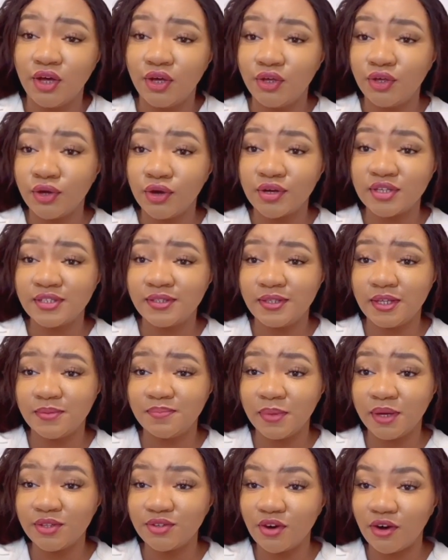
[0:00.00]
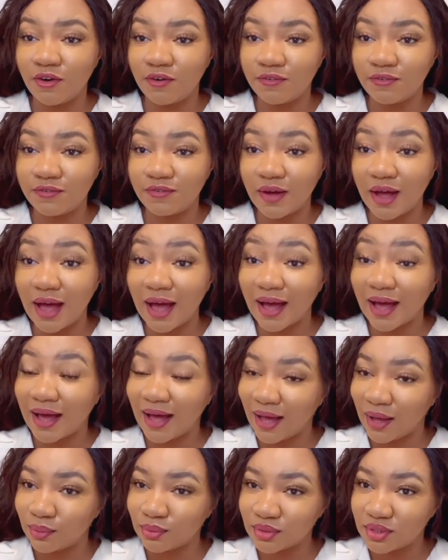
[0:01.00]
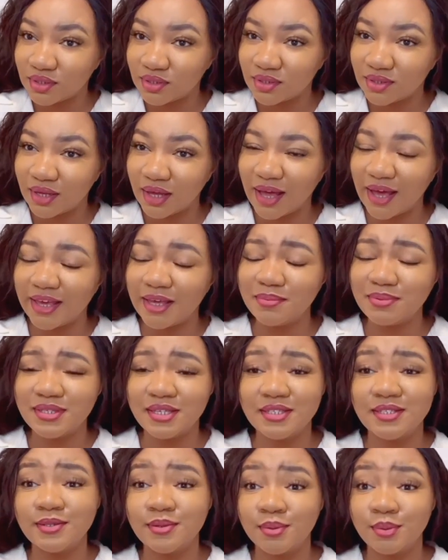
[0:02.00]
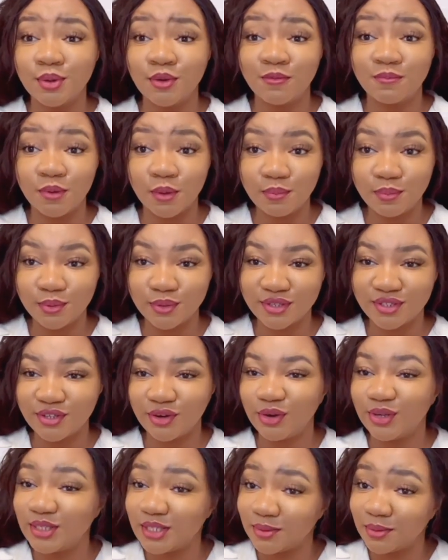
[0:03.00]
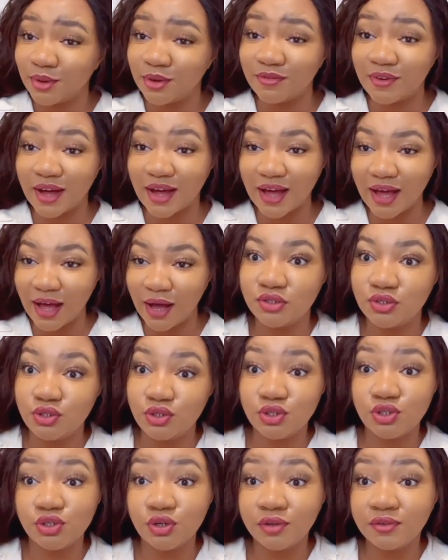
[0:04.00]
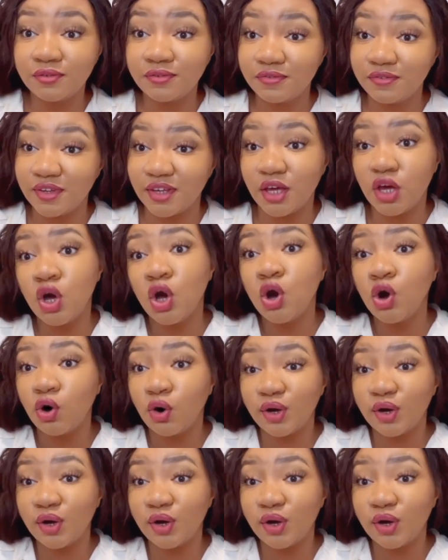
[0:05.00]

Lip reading: your statement of account, I keep saying statement of purpose, sorry, statement of account, tuition fee,